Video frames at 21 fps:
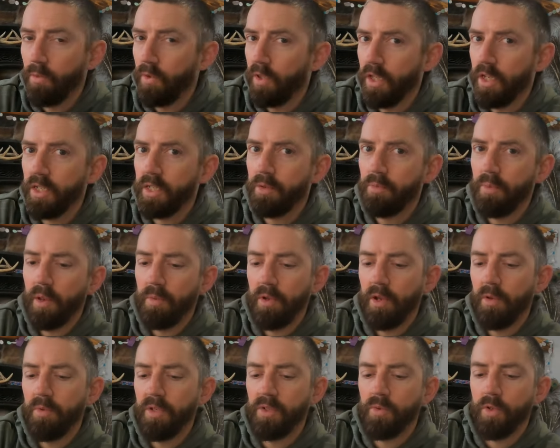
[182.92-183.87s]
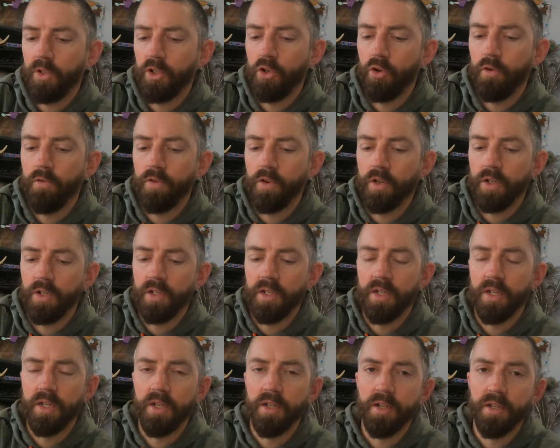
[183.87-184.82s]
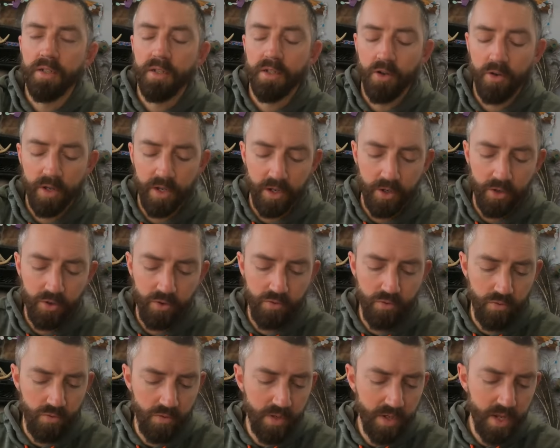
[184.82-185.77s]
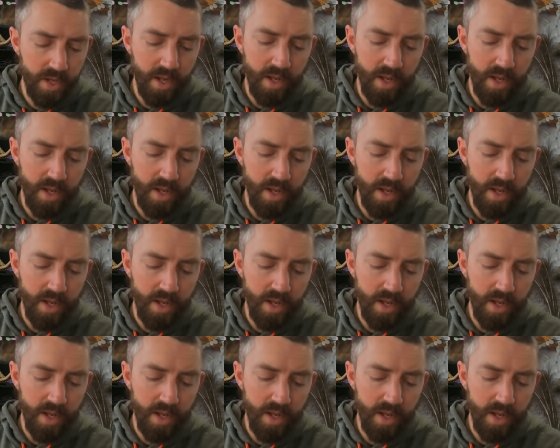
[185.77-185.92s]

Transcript: with this. Maybe I'll be switching over and starting a new